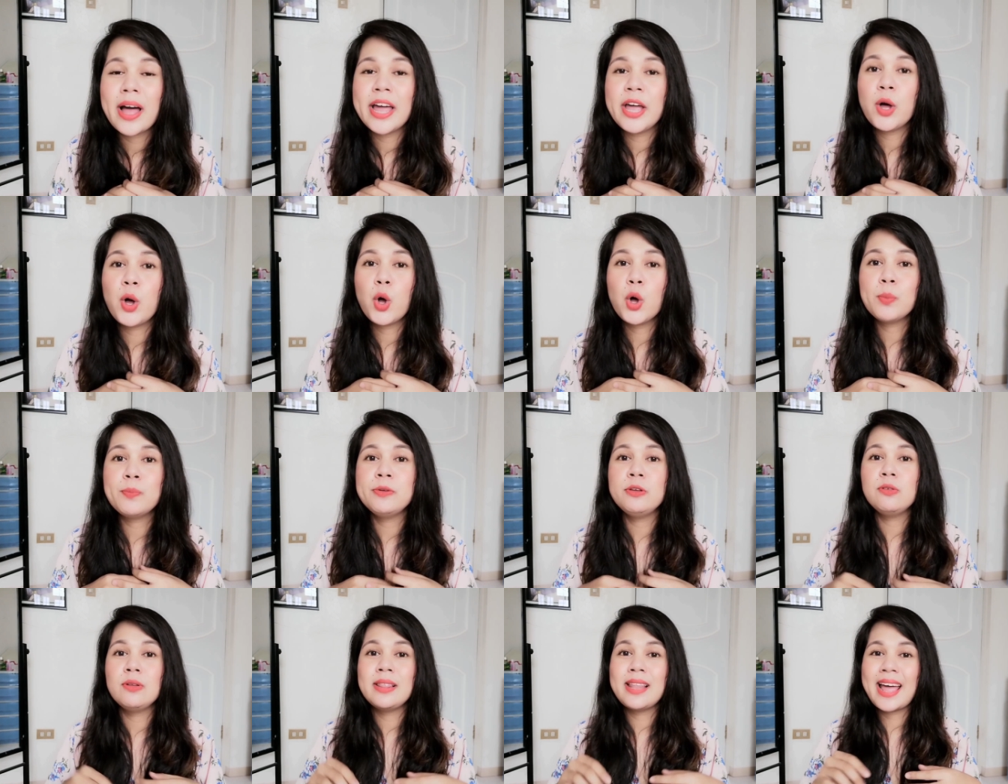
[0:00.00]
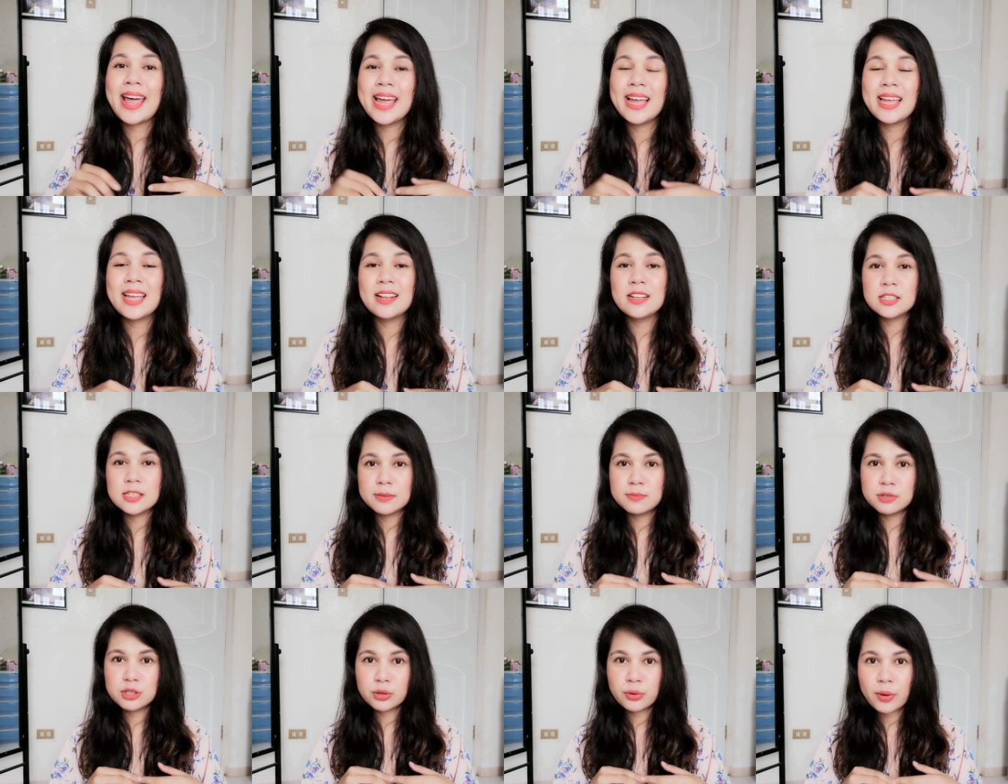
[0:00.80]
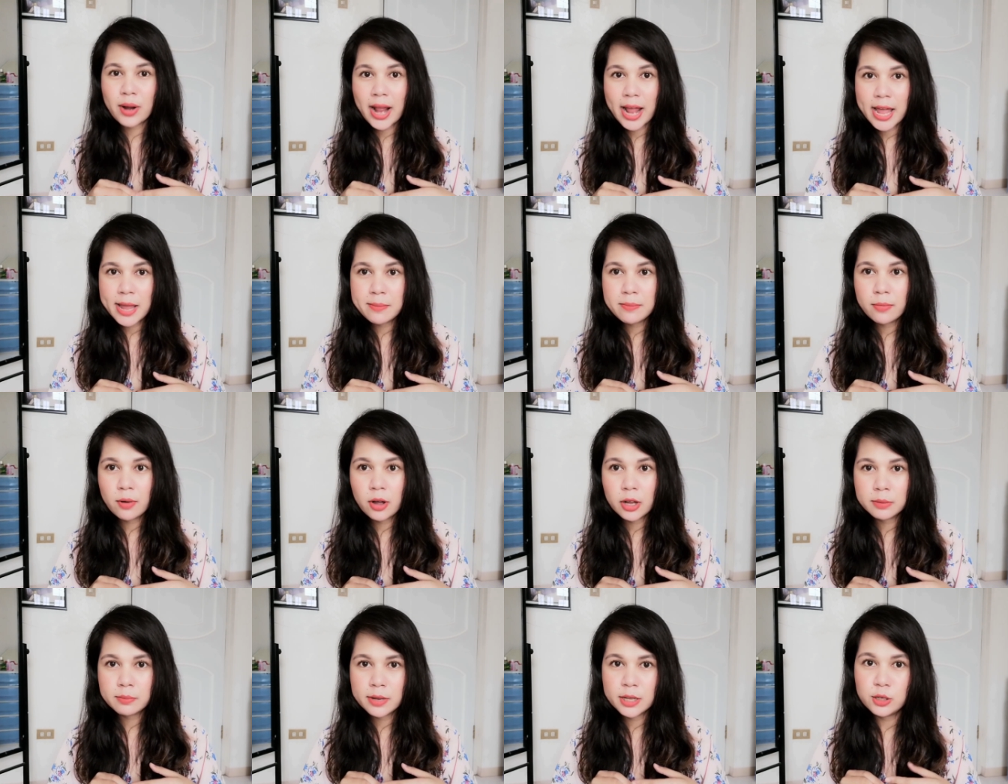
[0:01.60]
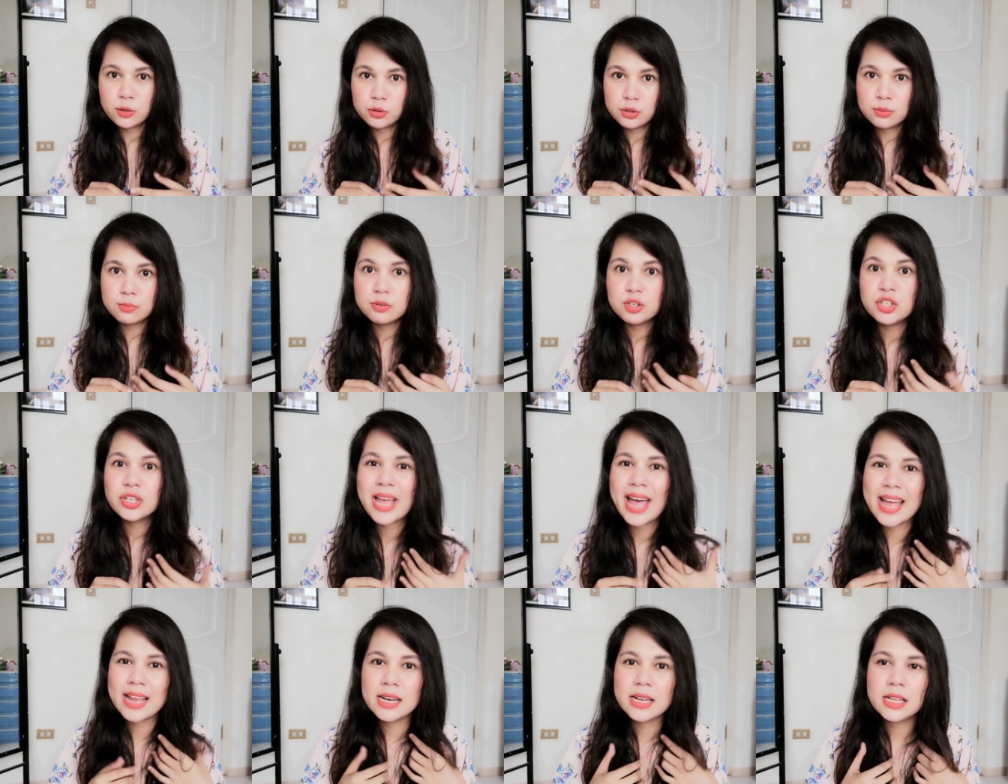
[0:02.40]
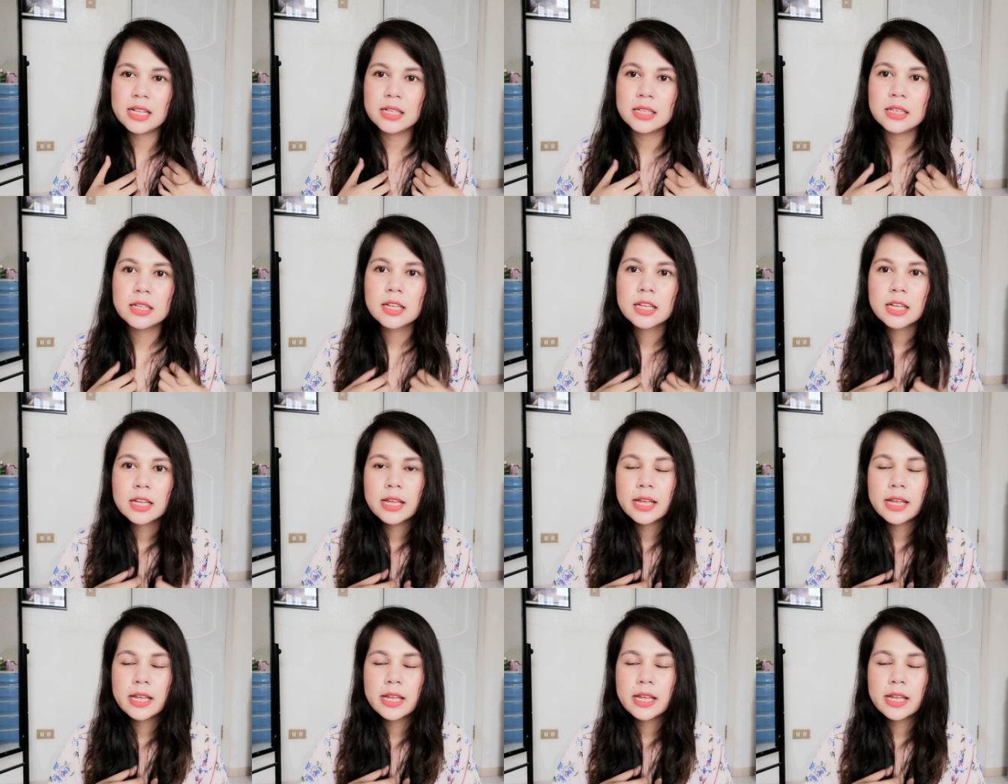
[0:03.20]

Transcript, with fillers: I hope you like and subscribe on my YouTube channel